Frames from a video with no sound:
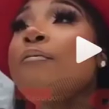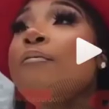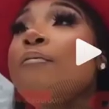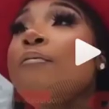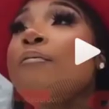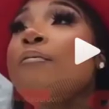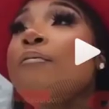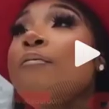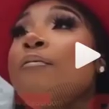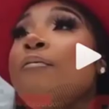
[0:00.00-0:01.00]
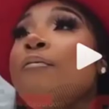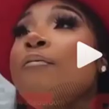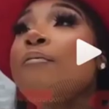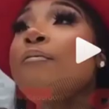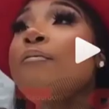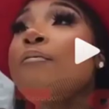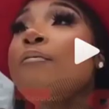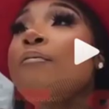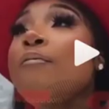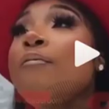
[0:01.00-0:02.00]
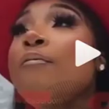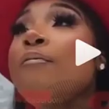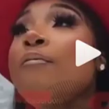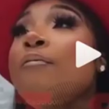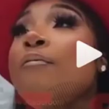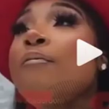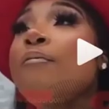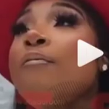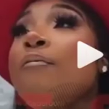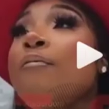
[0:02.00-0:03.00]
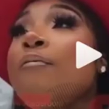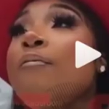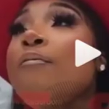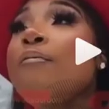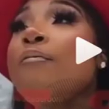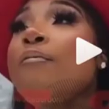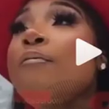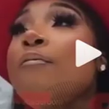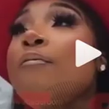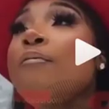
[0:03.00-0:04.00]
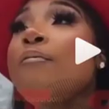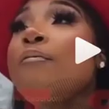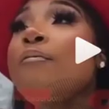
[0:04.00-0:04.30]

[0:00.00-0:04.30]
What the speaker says: (silent)